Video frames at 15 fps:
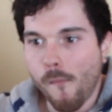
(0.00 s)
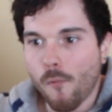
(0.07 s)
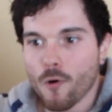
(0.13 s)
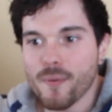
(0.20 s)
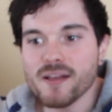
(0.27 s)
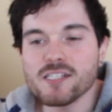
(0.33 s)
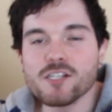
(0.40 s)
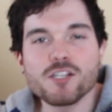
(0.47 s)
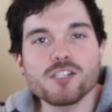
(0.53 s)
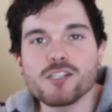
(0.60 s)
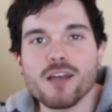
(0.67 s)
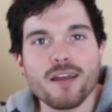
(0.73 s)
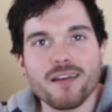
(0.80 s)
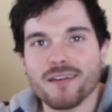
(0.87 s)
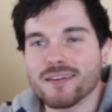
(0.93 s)

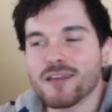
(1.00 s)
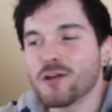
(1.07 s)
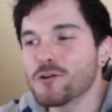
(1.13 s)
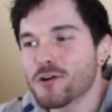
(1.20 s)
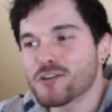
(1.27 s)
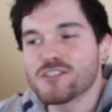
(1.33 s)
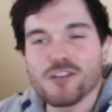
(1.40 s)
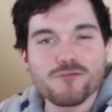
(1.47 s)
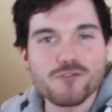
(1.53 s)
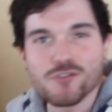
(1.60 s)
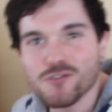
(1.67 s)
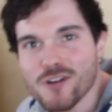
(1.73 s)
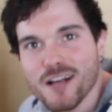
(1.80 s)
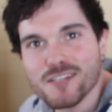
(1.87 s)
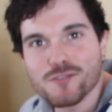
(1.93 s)
just killing ourselves with
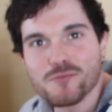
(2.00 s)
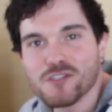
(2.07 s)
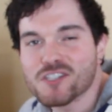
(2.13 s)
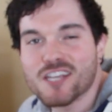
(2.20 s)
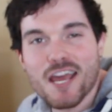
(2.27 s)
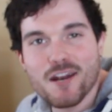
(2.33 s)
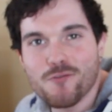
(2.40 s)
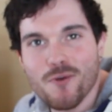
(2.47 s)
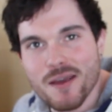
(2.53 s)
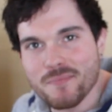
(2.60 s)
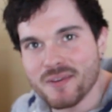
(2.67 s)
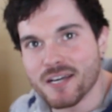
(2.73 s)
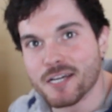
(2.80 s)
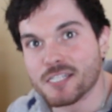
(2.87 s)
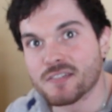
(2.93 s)
stress and we're just gaining
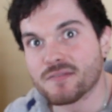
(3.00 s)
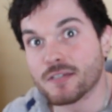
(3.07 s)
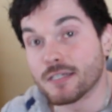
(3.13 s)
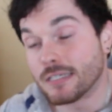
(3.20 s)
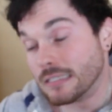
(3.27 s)
weight because of it.